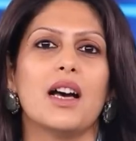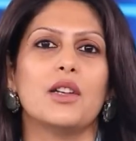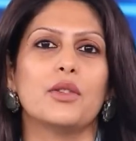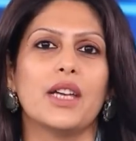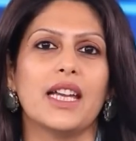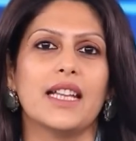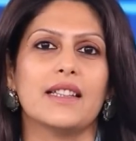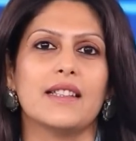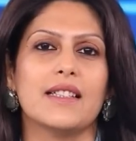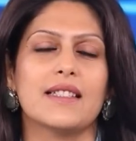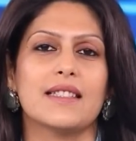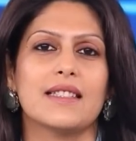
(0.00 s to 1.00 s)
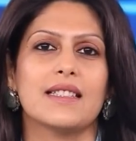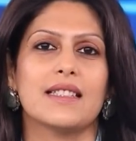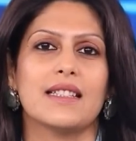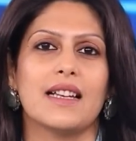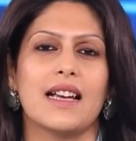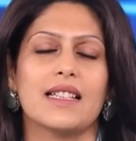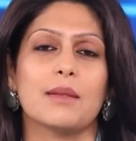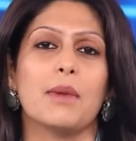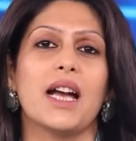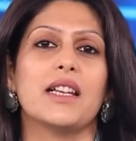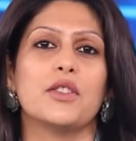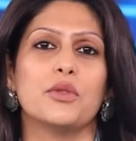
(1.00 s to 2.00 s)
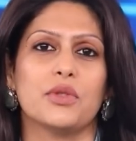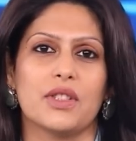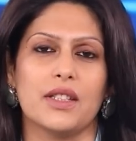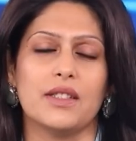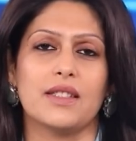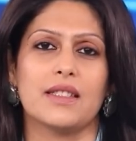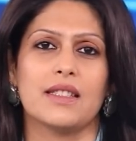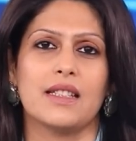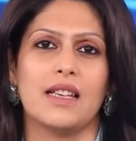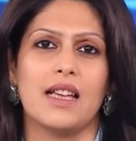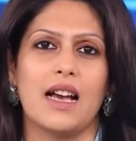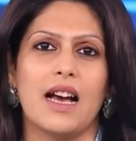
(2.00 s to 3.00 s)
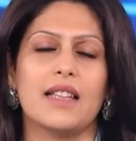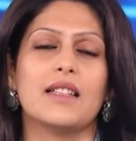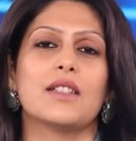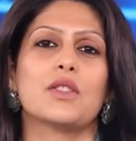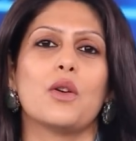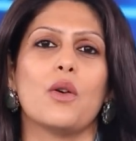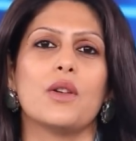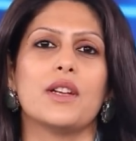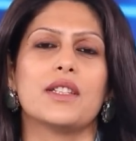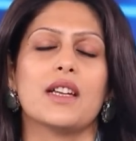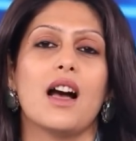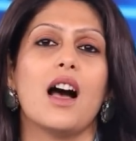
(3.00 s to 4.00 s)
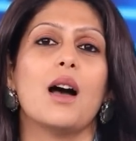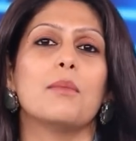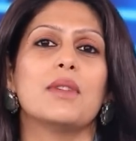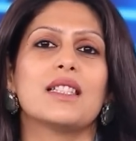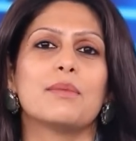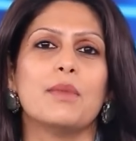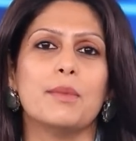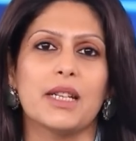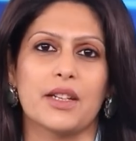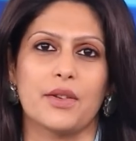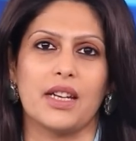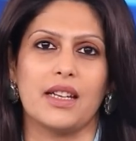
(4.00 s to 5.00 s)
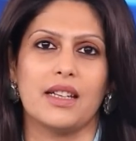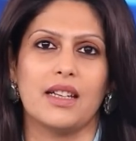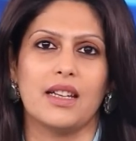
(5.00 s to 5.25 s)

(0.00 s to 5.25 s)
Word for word: are looking at this as a minor nuisance. Others call it harmless mimicry.